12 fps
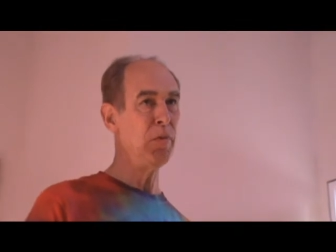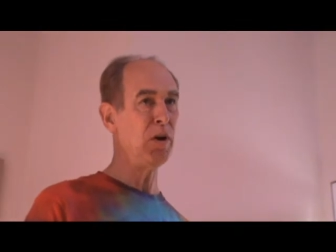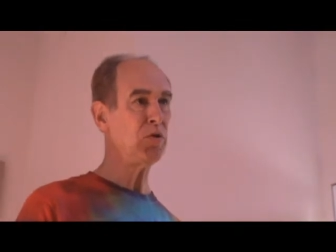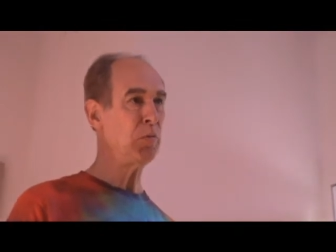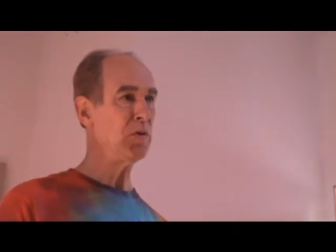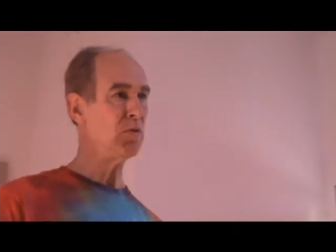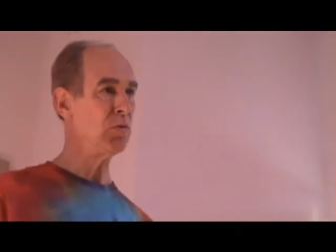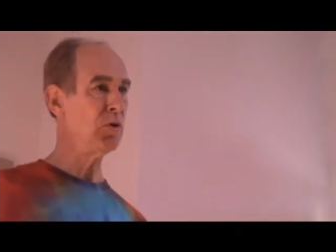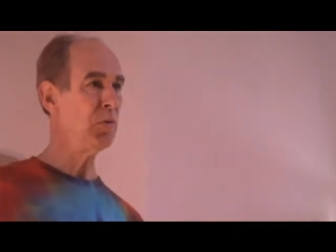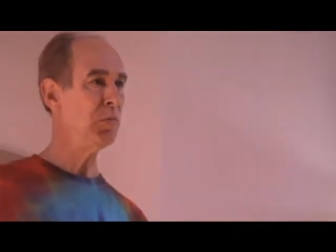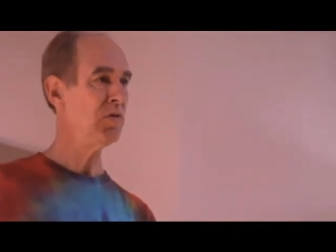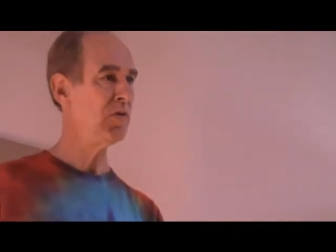multiple
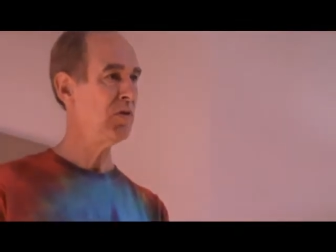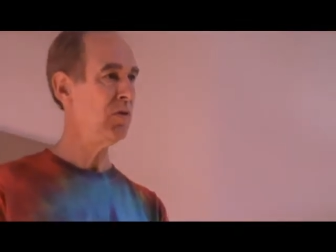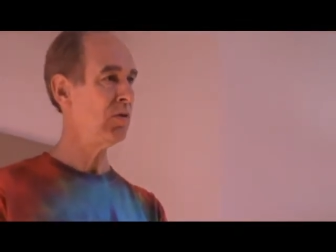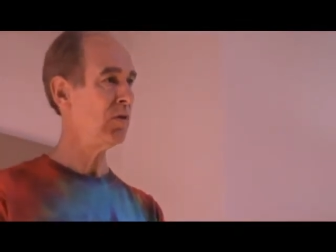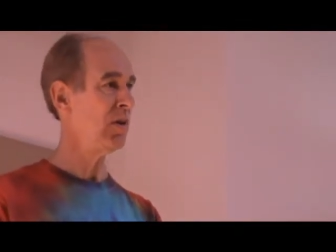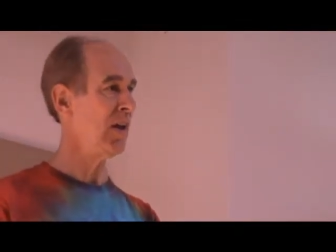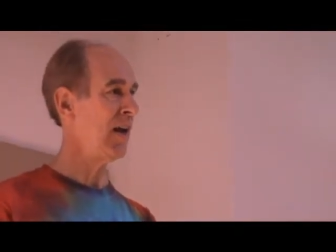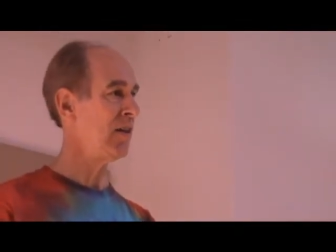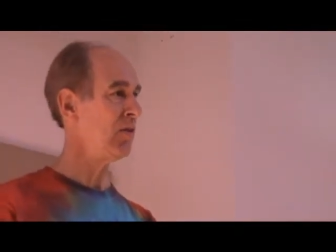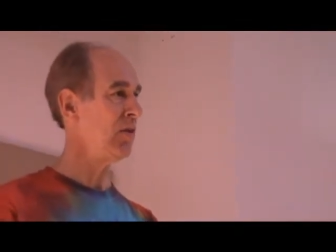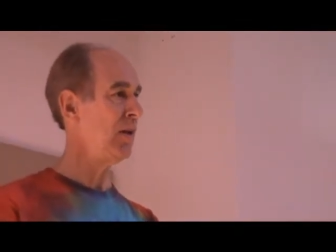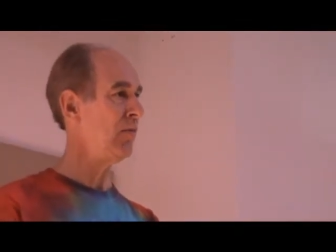groups, you're
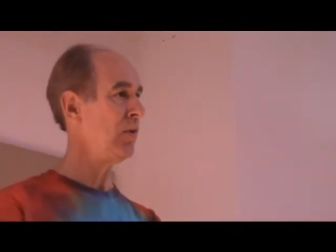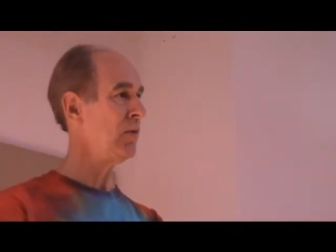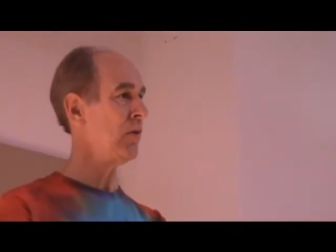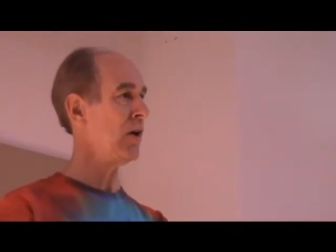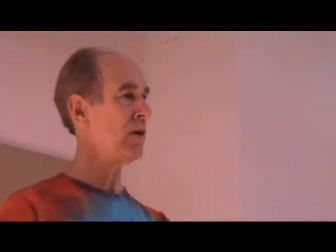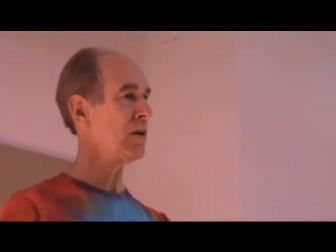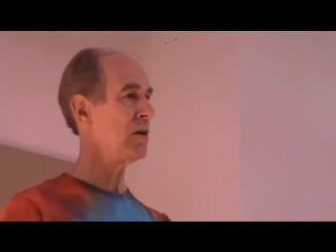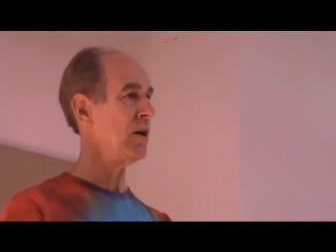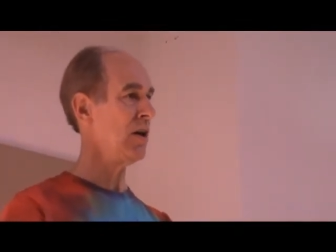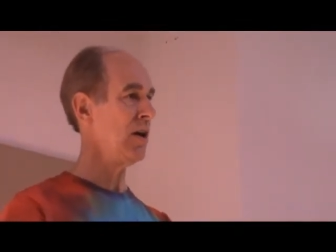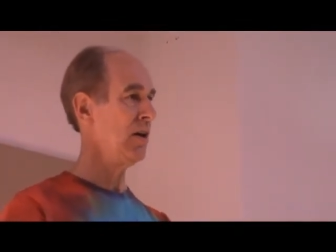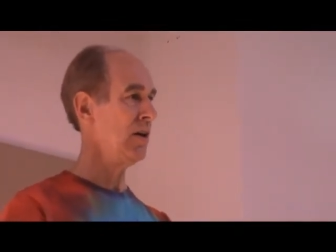at the level of archai.